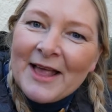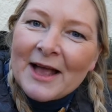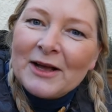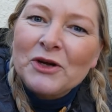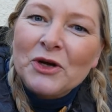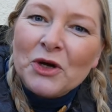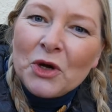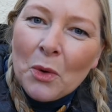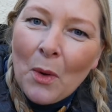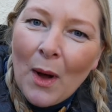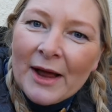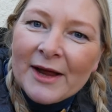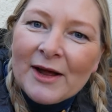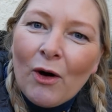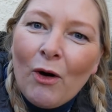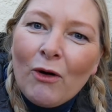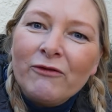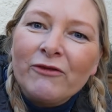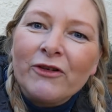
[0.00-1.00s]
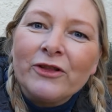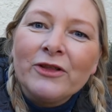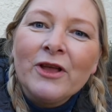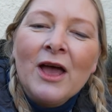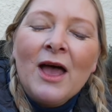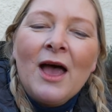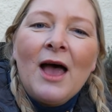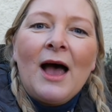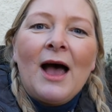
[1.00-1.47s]
That can quite often
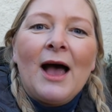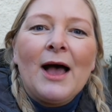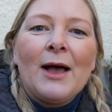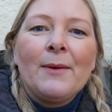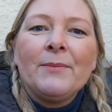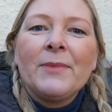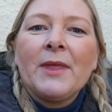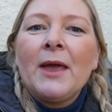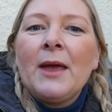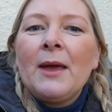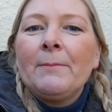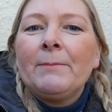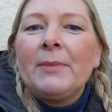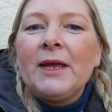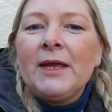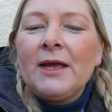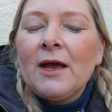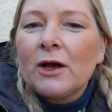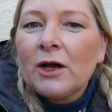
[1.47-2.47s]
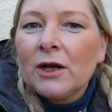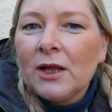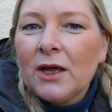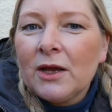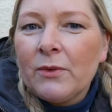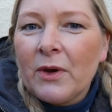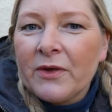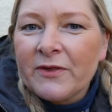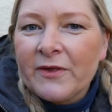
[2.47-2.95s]
be a
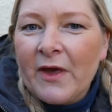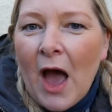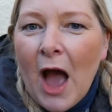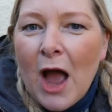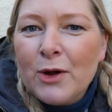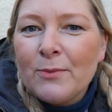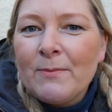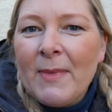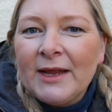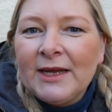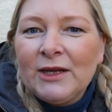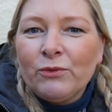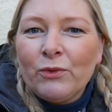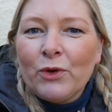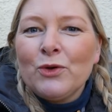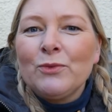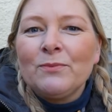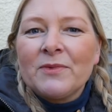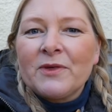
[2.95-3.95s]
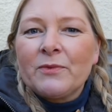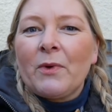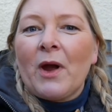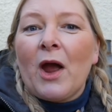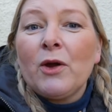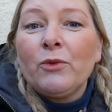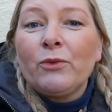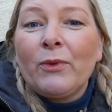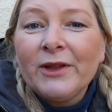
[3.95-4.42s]
clue as to how many rooms
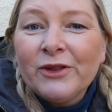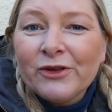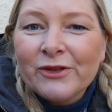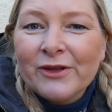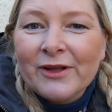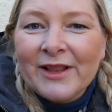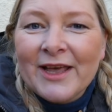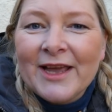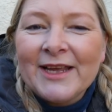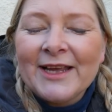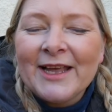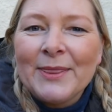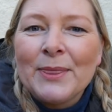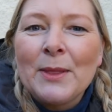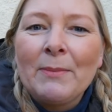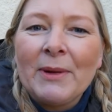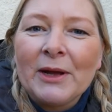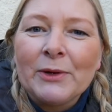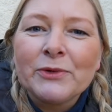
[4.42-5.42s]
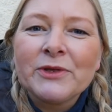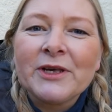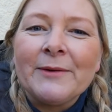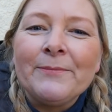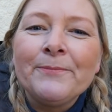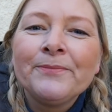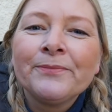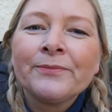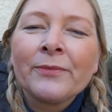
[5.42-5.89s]
were originally in the
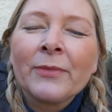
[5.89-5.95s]
building.